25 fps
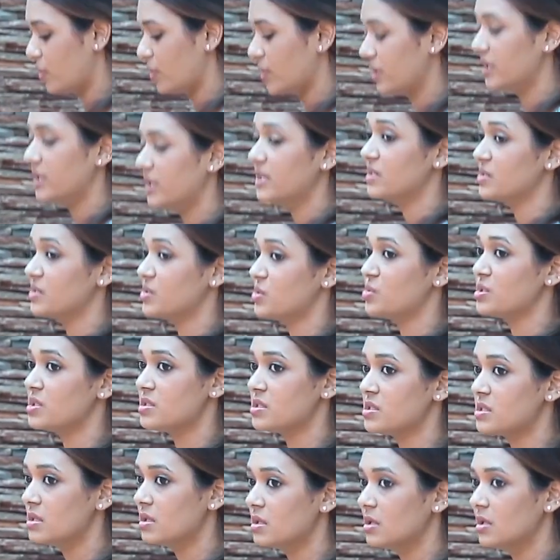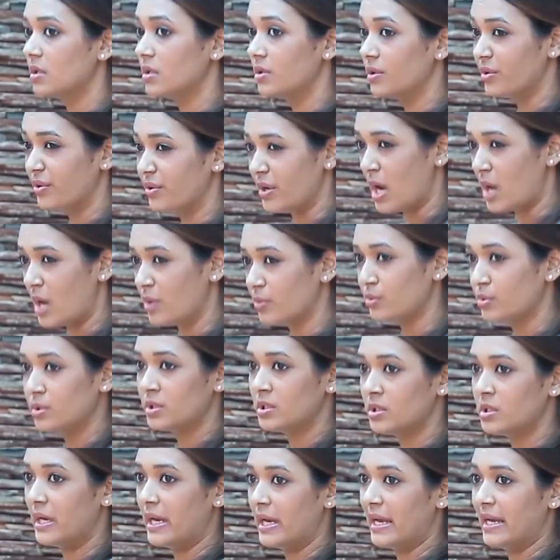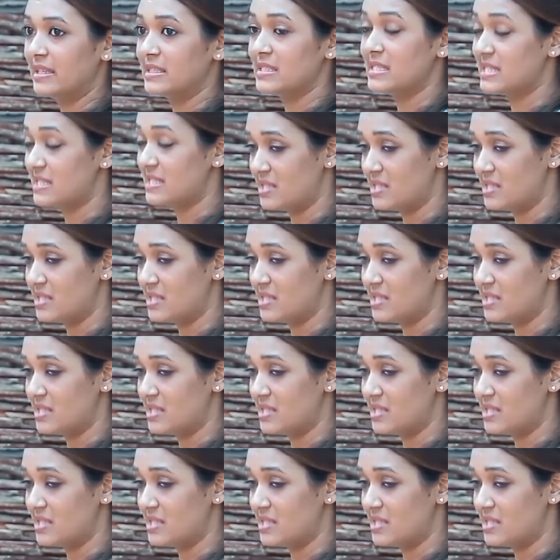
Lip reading: body is just grounded and